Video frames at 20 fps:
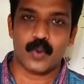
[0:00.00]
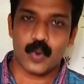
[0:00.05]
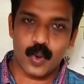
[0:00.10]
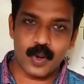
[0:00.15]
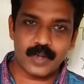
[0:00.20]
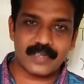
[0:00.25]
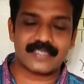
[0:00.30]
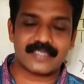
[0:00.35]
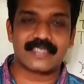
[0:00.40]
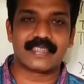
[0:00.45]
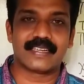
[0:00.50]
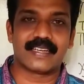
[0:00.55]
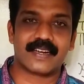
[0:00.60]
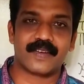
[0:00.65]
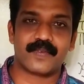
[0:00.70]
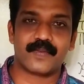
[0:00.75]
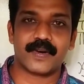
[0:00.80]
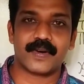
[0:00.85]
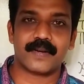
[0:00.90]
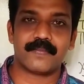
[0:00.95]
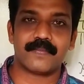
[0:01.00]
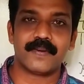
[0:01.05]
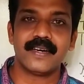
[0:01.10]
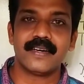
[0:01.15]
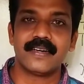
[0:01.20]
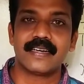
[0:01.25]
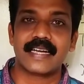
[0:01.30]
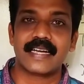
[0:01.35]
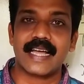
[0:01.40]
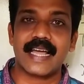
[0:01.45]
Auxiliary verb
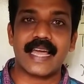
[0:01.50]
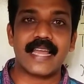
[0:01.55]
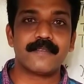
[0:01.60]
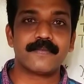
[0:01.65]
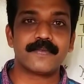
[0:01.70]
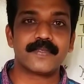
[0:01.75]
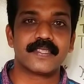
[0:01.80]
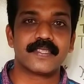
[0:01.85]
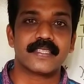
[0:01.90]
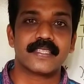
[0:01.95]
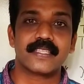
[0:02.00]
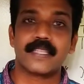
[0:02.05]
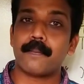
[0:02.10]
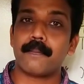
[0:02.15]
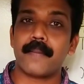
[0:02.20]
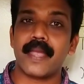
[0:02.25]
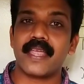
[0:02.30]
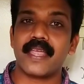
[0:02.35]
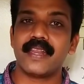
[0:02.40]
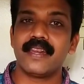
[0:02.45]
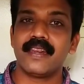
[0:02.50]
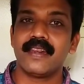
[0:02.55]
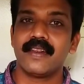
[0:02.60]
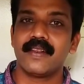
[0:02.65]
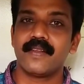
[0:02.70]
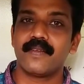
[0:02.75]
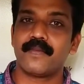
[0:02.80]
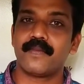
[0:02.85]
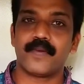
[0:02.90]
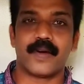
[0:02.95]
helps the main
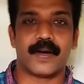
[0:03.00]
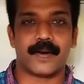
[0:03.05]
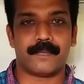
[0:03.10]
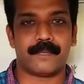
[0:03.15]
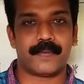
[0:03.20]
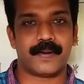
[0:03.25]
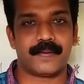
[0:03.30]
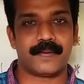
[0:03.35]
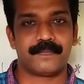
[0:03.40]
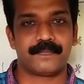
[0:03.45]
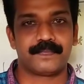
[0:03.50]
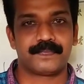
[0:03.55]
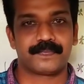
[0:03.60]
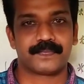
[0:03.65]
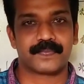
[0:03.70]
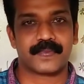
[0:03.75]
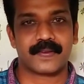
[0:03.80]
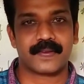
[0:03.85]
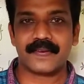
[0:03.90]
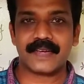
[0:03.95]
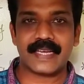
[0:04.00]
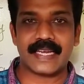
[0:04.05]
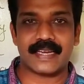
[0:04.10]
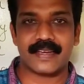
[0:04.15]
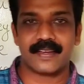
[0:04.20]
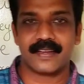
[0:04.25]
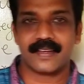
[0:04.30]
verb. Okay,